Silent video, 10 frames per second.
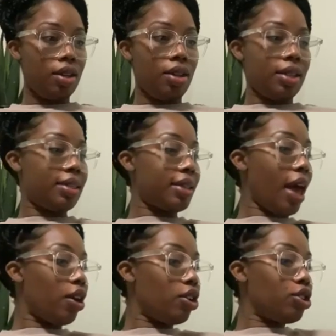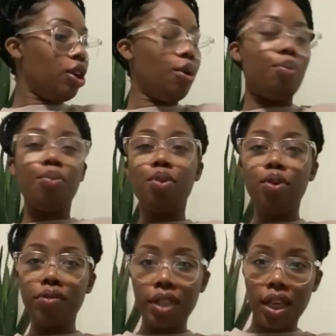settled,
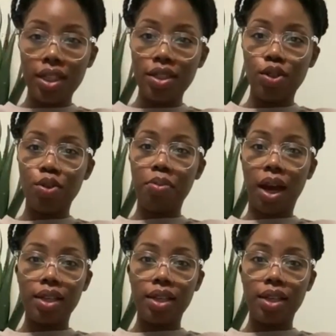moved into my